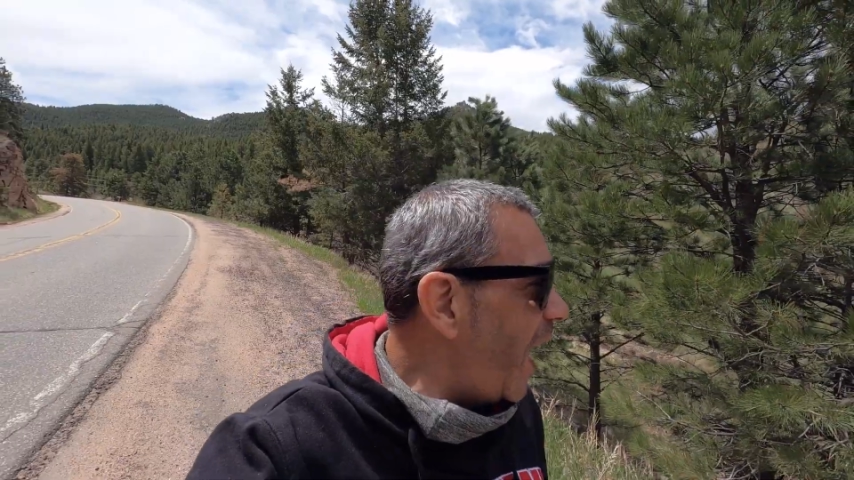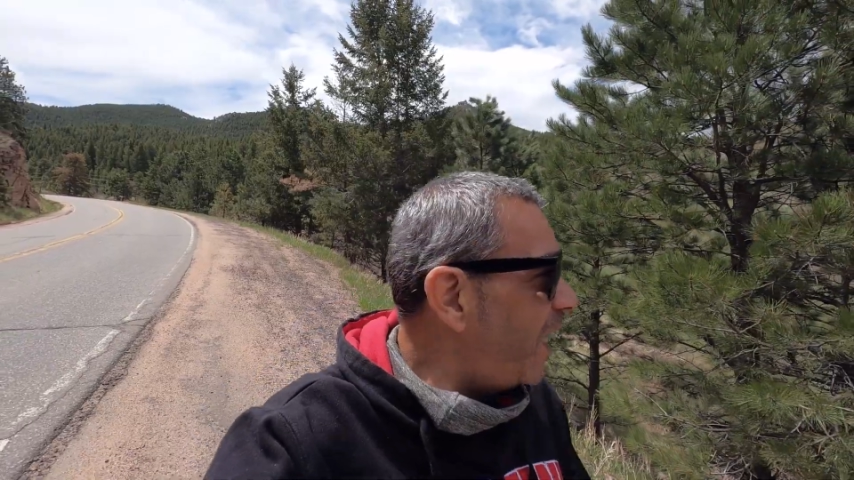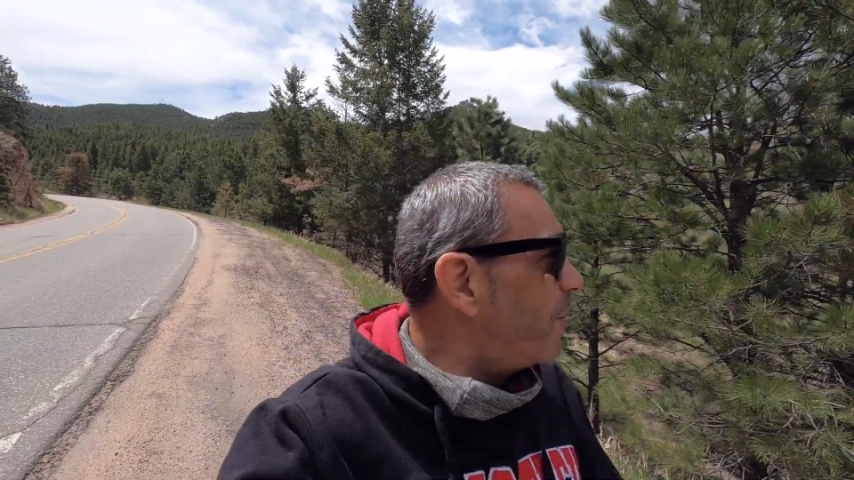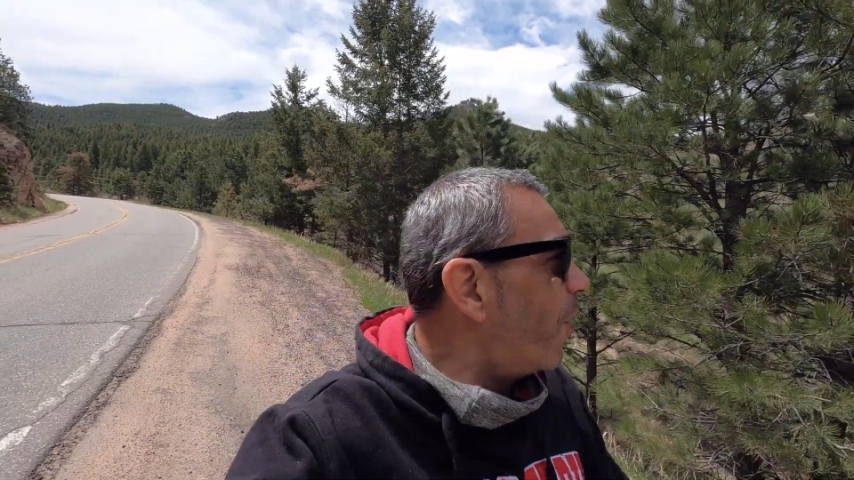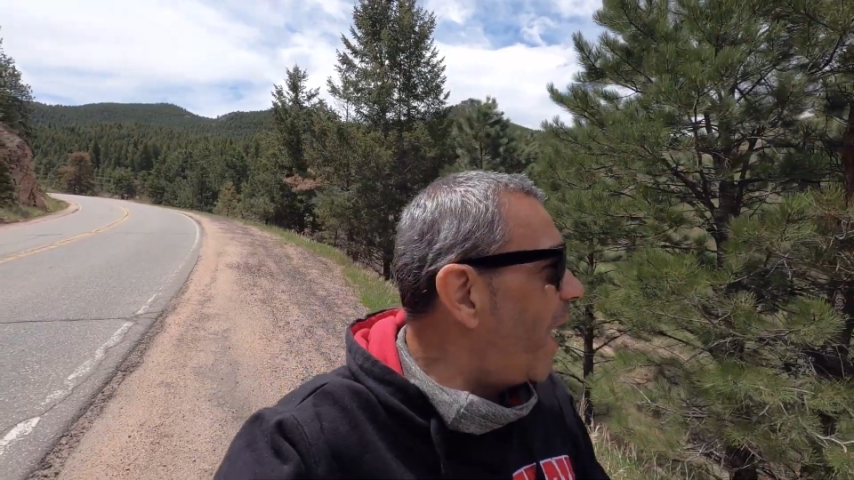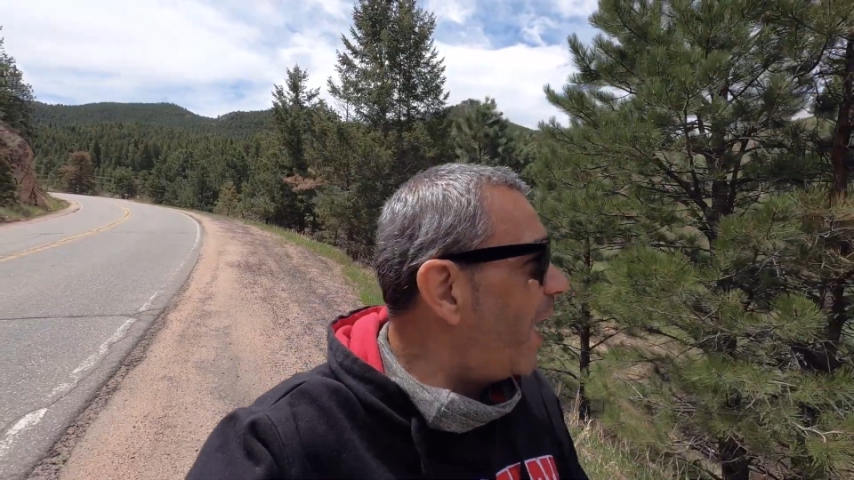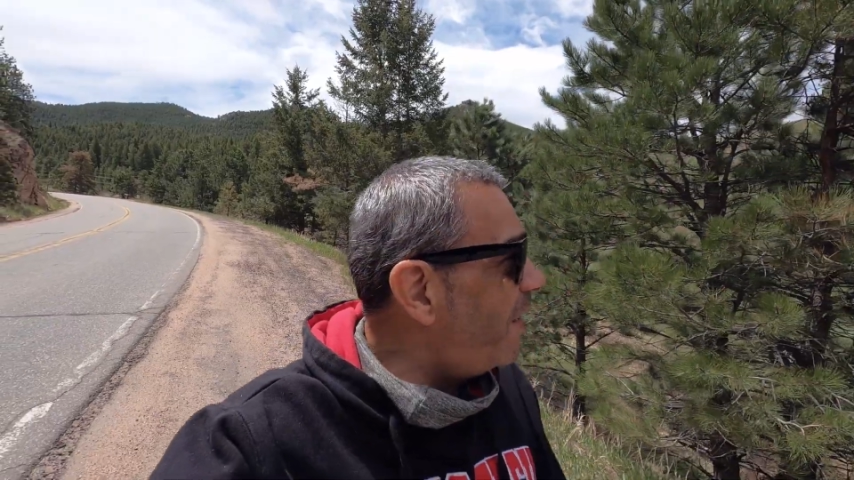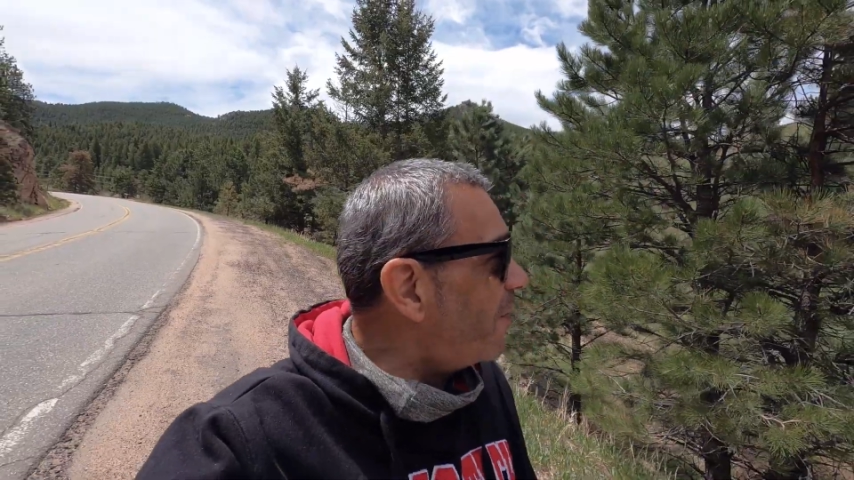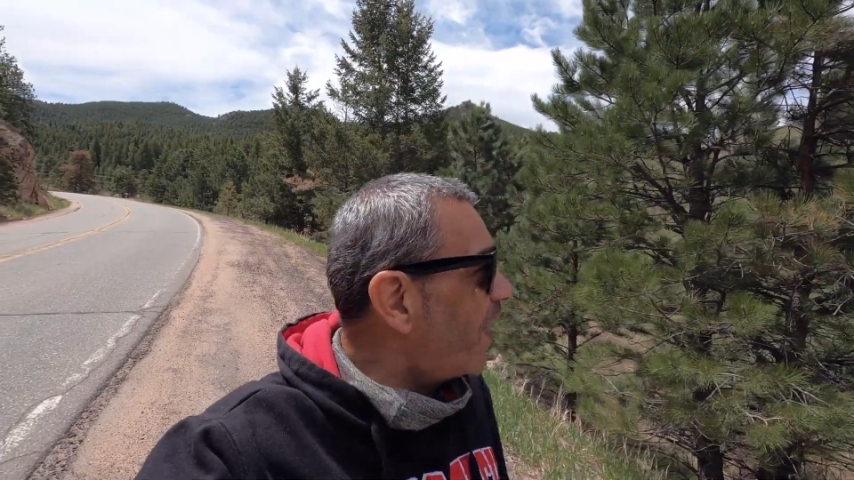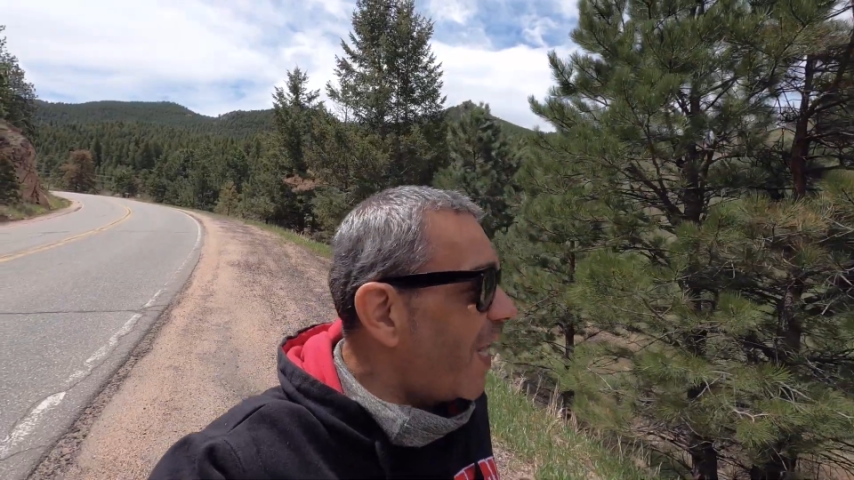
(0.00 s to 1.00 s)

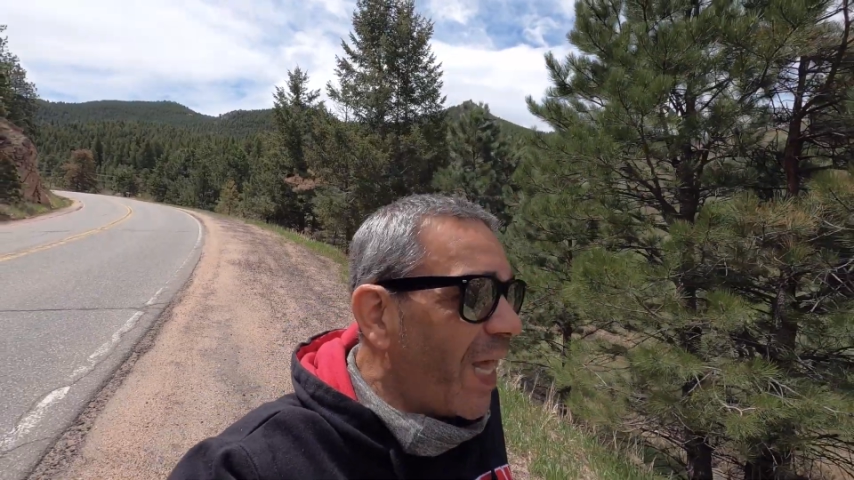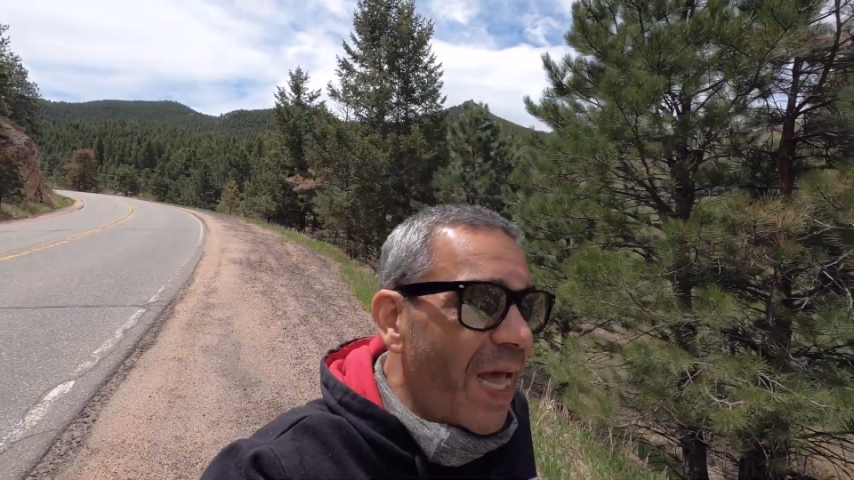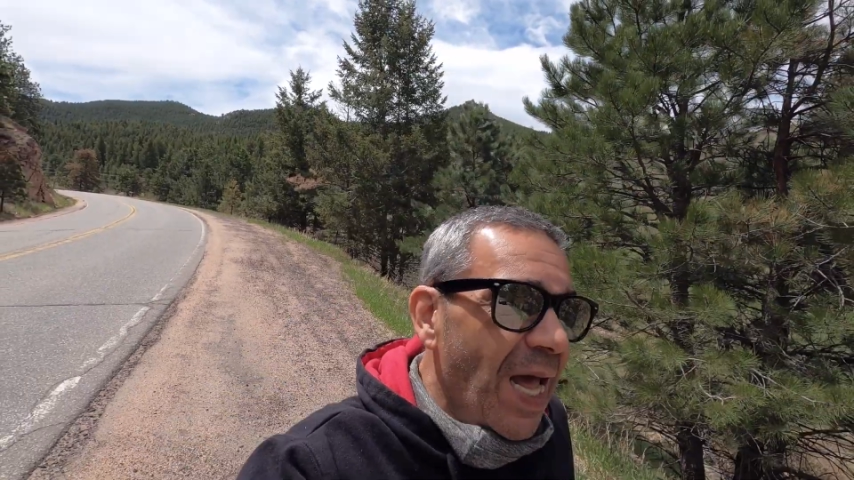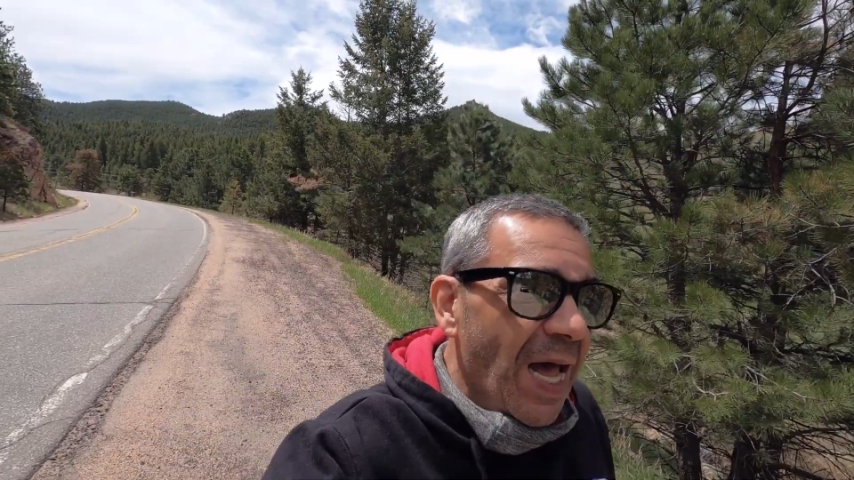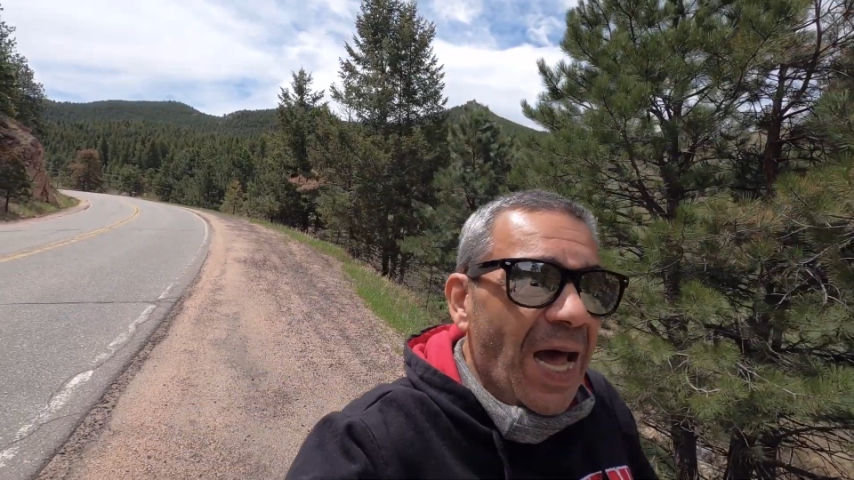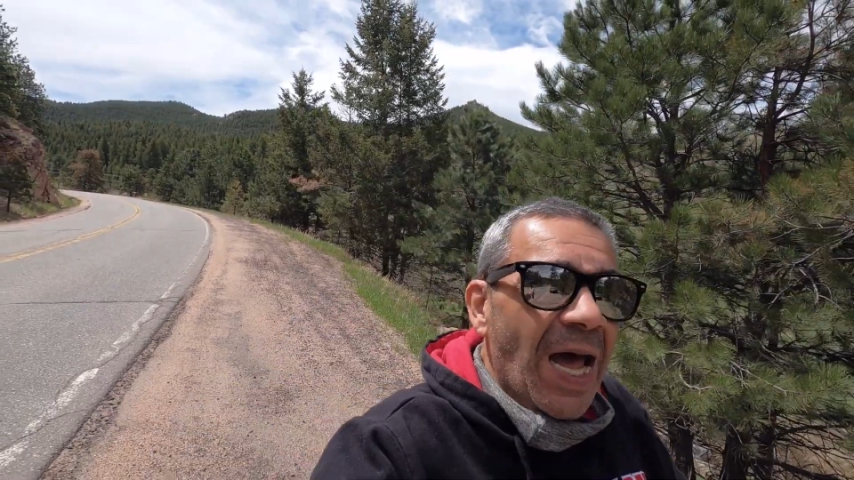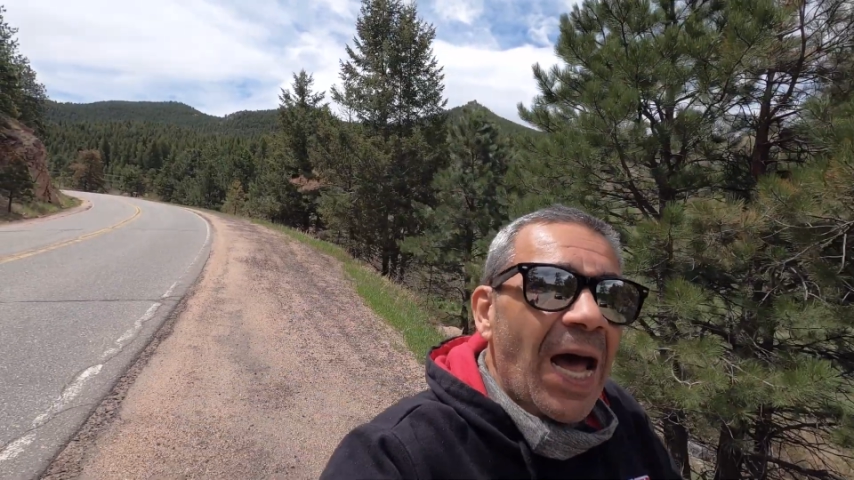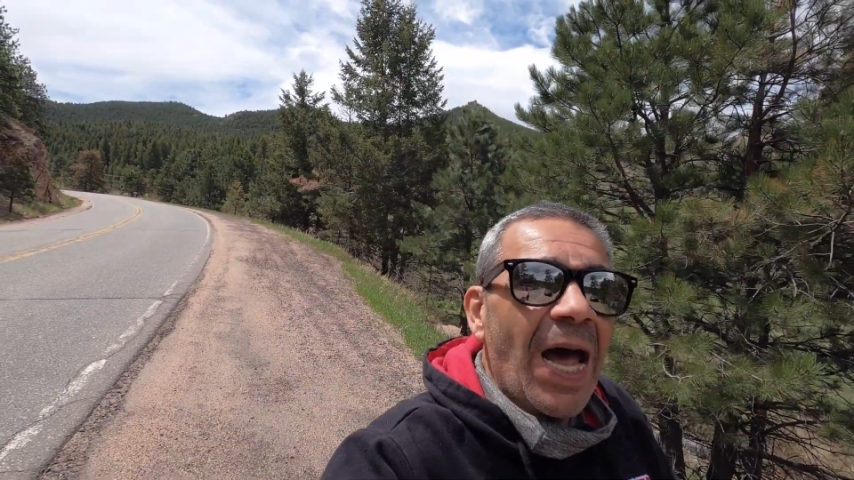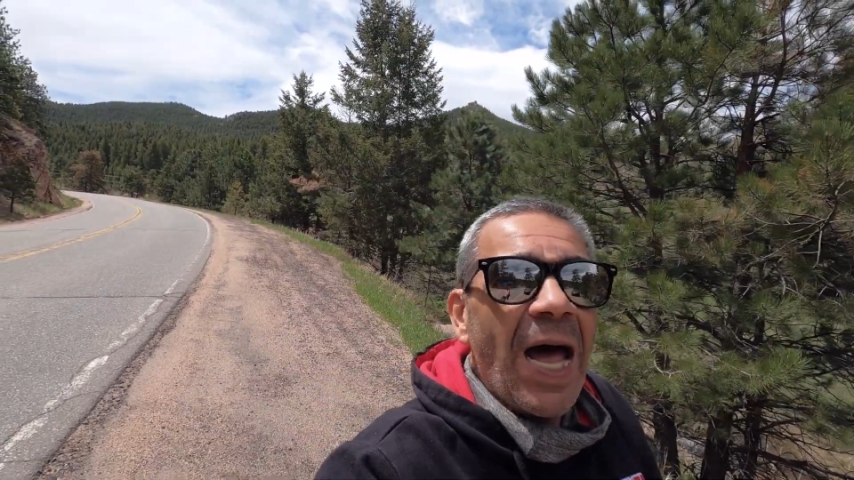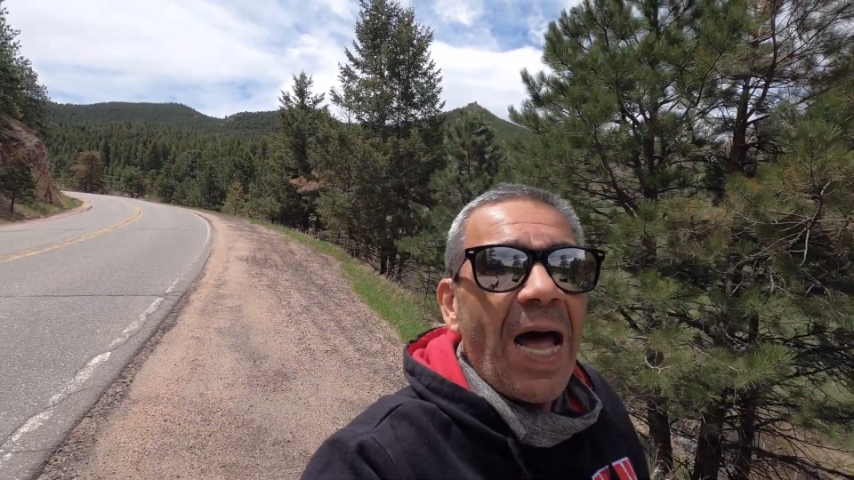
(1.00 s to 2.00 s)
Anyway,
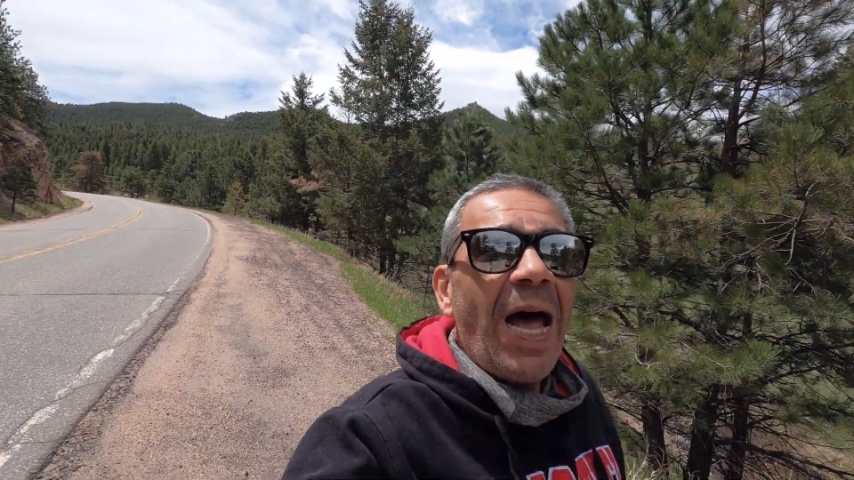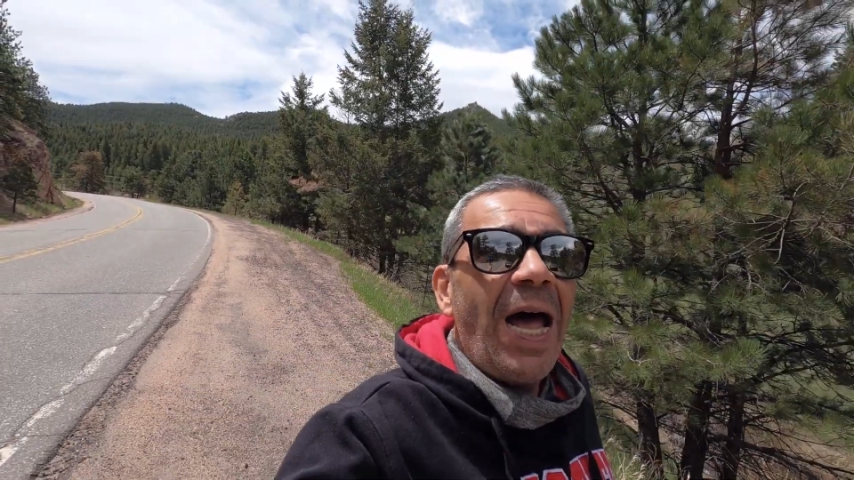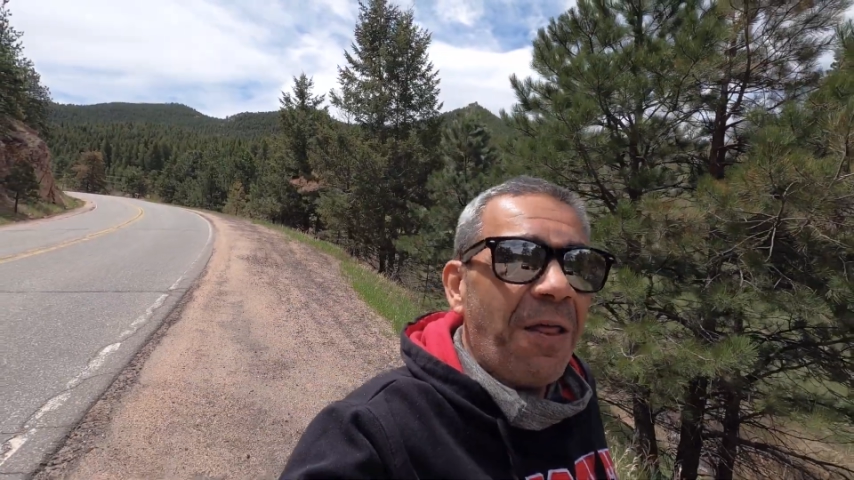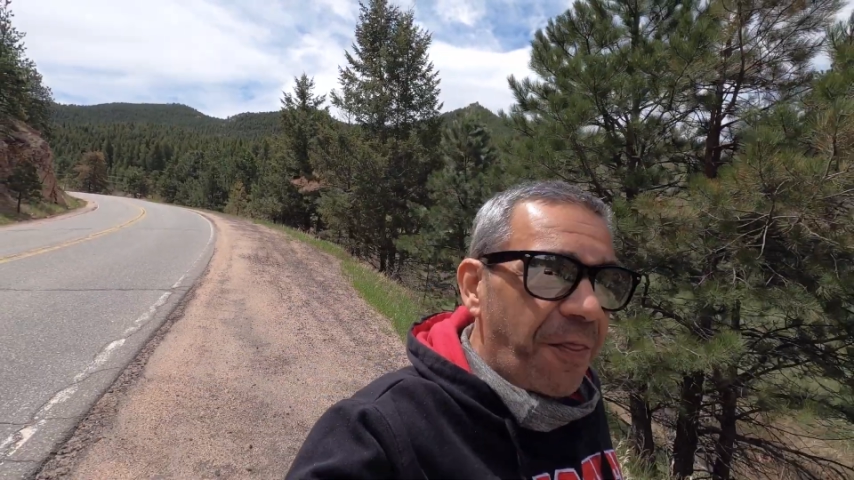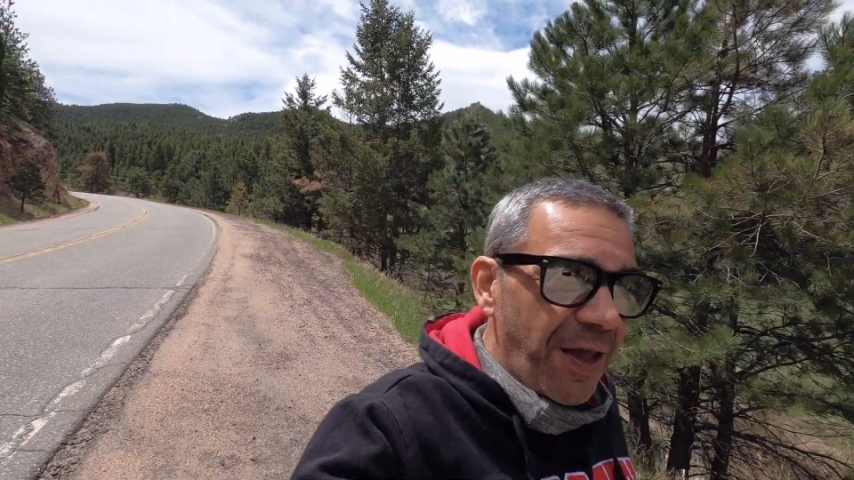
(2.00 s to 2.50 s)
I